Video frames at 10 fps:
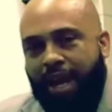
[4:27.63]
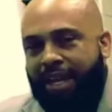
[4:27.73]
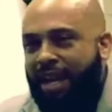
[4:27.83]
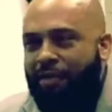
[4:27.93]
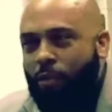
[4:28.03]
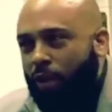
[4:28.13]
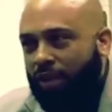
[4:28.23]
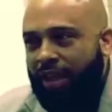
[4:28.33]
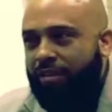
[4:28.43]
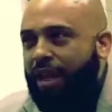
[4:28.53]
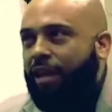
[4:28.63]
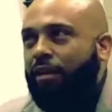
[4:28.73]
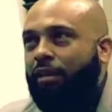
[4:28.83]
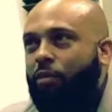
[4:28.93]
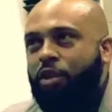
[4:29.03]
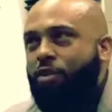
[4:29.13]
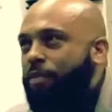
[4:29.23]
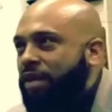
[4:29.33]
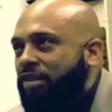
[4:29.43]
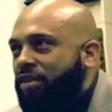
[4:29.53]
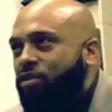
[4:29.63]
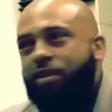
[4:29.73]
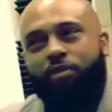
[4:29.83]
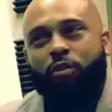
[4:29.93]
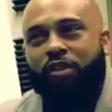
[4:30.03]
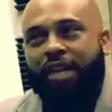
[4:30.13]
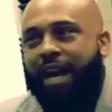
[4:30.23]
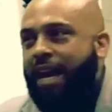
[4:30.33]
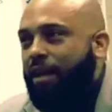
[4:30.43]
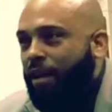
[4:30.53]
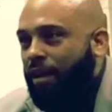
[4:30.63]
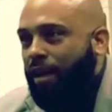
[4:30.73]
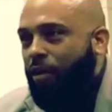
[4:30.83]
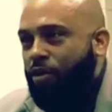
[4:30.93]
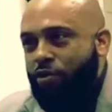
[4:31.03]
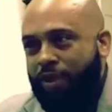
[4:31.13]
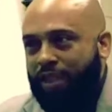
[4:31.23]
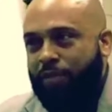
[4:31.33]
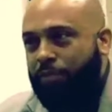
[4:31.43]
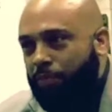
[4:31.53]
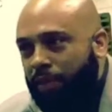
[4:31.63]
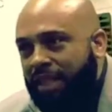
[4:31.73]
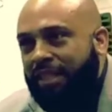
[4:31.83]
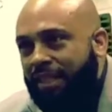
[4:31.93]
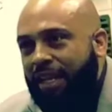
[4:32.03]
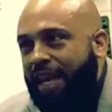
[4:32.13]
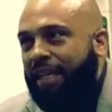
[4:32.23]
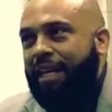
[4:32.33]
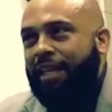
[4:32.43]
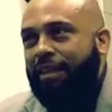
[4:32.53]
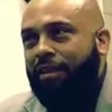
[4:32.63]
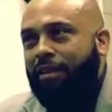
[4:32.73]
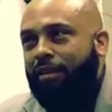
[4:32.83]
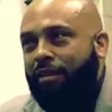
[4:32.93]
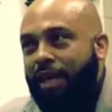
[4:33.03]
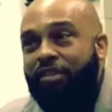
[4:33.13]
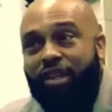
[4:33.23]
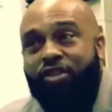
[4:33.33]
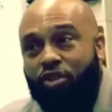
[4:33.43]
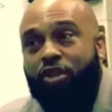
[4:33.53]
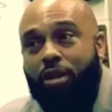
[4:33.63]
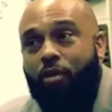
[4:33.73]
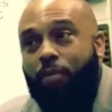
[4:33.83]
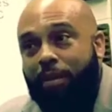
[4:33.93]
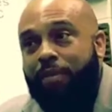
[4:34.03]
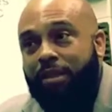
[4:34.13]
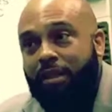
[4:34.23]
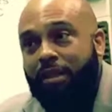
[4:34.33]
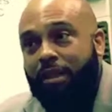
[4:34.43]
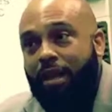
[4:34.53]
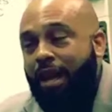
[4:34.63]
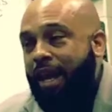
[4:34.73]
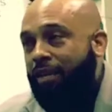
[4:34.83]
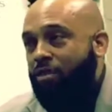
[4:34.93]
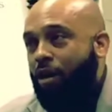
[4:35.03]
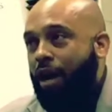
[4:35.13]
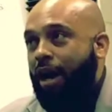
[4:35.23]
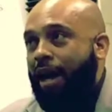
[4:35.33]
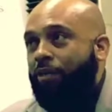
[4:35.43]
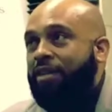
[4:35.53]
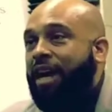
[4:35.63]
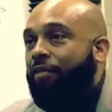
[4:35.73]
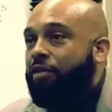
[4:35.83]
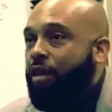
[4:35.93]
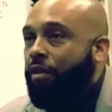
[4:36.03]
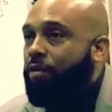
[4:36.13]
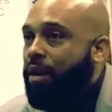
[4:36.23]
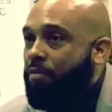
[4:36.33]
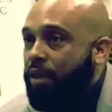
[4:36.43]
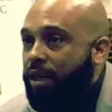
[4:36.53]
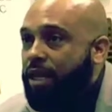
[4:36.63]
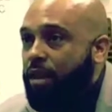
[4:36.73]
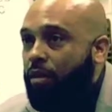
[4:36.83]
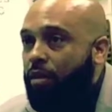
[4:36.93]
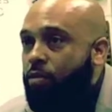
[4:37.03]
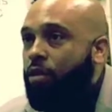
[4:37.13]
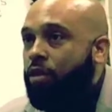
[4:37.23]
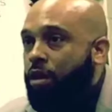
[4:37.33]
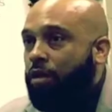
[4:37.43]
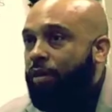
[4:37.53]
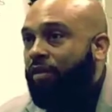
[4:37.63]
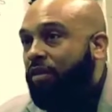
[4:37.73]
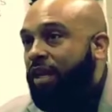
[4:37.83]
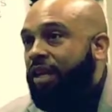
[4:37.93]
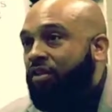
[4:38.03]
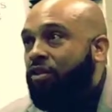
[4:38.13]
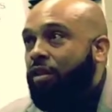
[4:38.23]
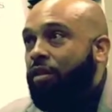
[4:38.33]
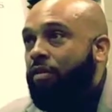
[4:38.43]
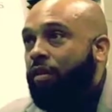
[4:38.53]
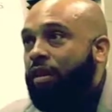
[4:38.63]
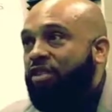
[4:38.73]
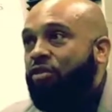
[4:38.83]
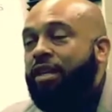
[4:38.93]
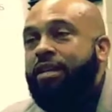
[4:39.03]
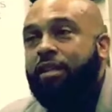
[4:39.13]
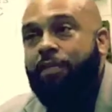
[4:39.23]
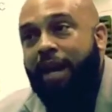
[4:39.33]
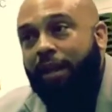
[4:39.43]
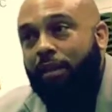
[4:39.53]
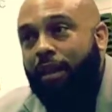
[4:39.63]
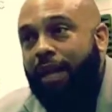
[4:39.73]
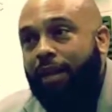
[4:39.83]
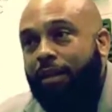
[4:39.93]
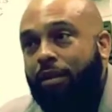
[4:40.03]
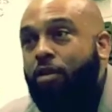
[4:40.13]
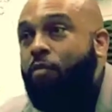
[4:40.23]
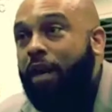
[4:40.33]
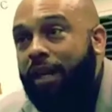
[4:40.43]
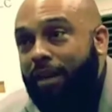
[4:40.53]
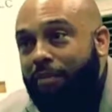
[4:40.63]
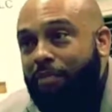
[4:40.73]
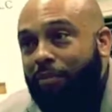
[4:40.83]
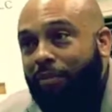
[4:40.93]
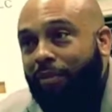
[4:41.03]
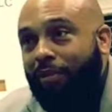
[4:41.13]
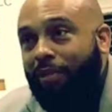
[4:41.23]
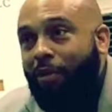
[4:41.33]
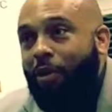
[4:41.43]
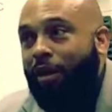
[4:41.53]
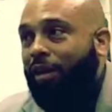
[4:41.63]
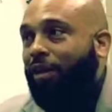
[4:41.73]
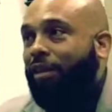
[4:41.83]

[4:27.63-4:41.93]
And everyone thinks like, well, you're a business, you're this rich guy, or you this, and there's things you should know about business. And so outside of talking about money, we're going to talk about the things that you didn't expect, like no money, or